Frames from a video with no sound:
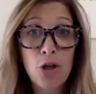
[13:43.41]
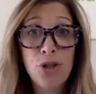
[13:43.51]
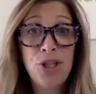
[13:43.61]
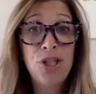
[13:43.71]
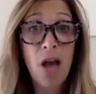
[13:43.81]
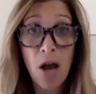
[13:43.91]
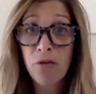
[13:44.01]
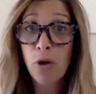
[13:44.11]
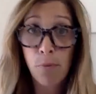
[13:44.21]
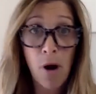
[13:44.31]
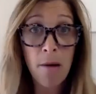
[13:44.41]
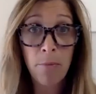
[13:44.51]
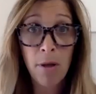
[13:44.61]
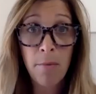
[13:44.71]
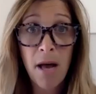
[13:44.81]
solve your
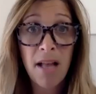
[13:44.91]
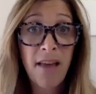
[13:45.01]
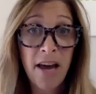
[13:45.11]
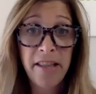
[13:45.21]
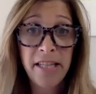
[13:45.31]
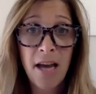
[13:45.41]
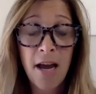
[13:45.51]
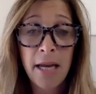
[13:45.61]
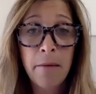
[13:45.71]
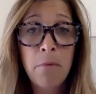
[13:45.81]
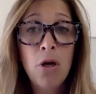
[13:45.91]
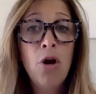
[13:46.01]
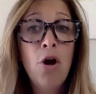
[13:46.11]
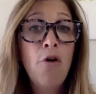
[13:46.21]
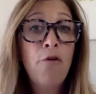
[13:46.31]
problem a lot of the time.
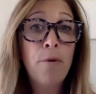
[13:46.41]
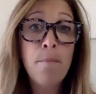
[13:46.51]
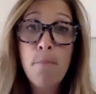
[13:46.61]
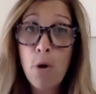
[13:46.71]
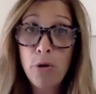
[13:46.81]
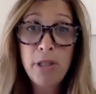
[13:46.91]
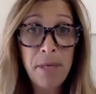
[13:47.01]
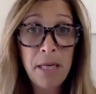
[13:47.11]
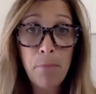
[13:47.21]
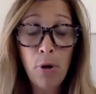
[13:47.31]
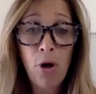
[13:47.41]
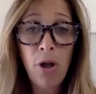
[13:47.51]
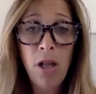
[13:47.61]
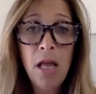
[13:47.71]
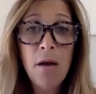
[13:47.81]
For most
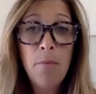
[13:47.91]
people,